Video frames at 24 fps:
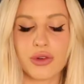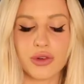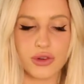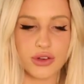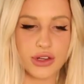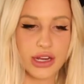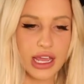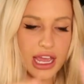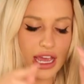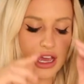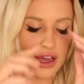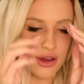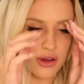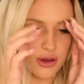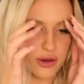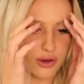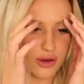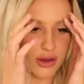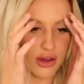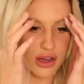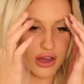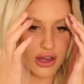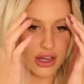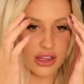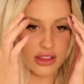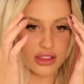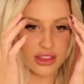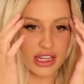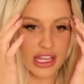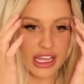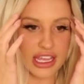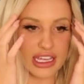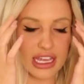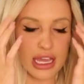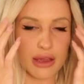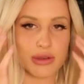Now,
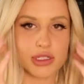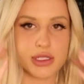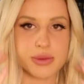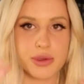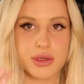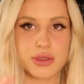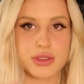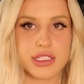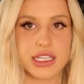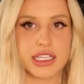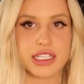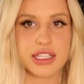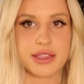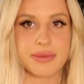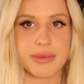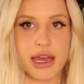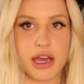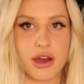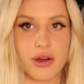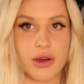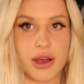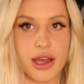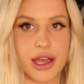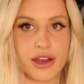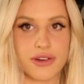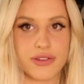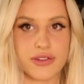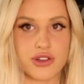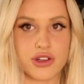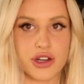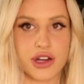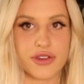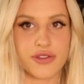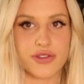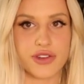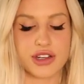like, I was supposed to take them out
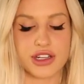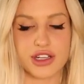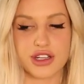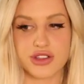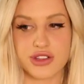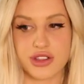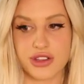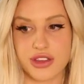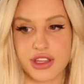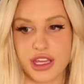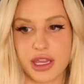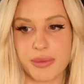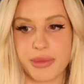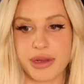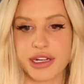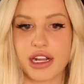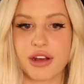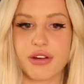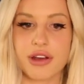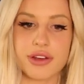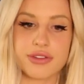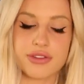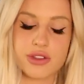after I finished the thing, but now I